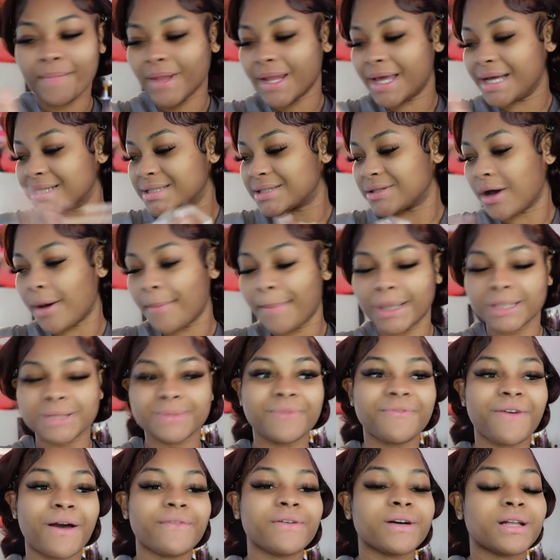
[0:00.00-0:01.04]
It's about to be
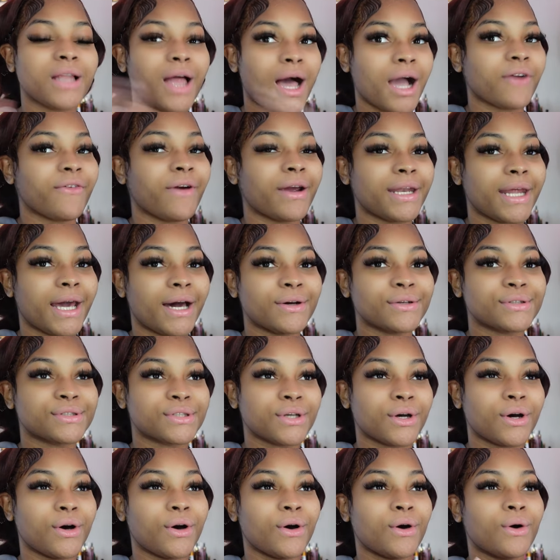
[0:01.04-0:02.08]
5 o'clock right now,
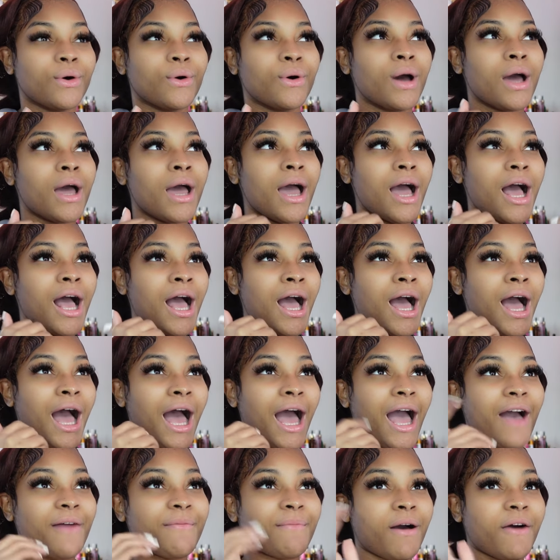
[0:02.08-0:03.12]
so
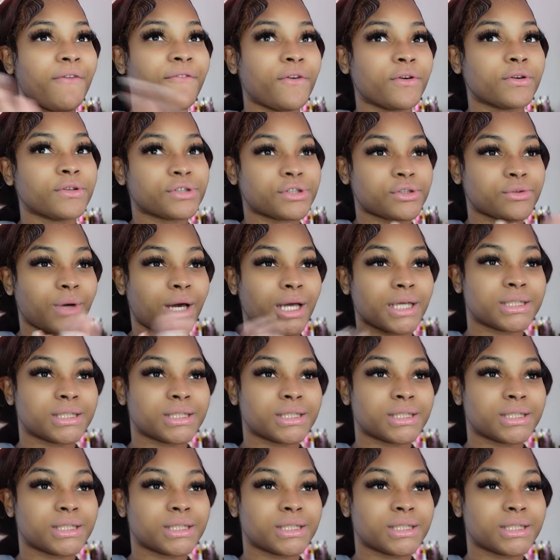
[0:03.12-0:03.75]
I have my photo shoot at